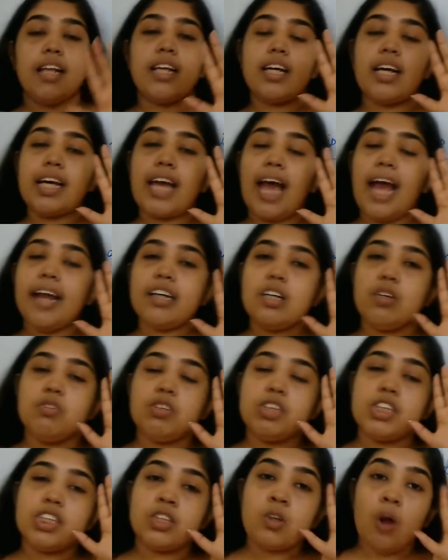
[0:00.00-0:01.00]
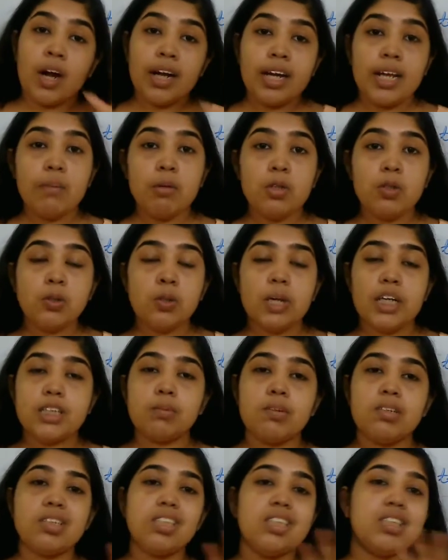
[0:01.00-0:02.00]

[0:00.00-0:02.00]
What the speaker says: The character which is not able to express